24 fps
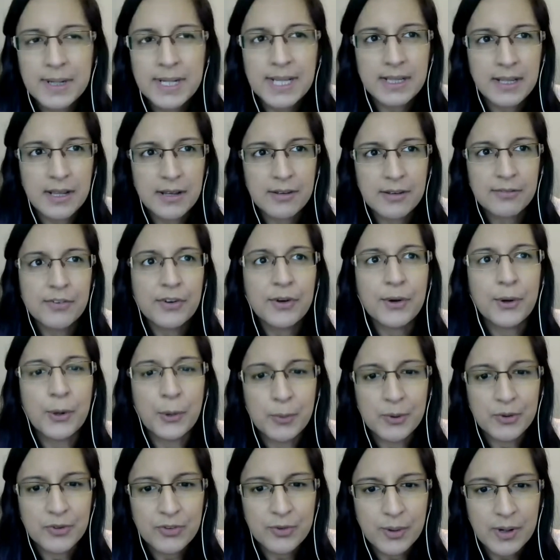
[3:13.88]
really love
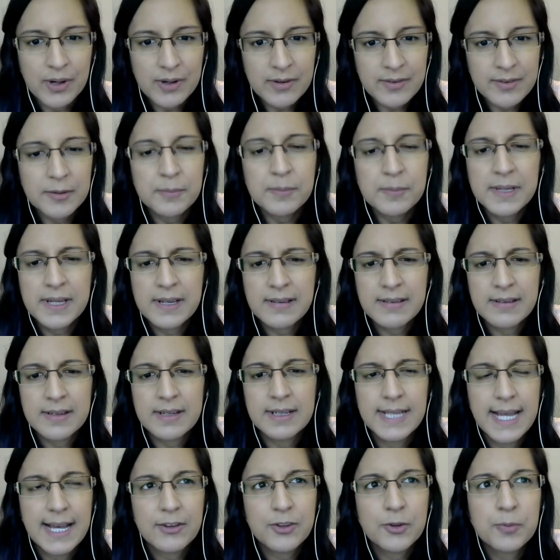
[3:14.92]
open source because it
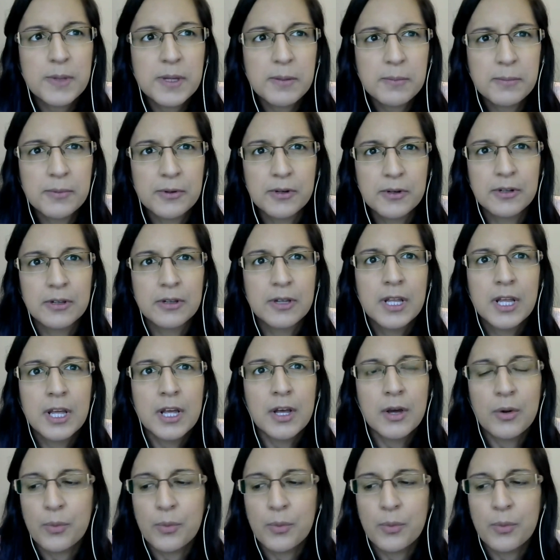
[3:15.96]
allows people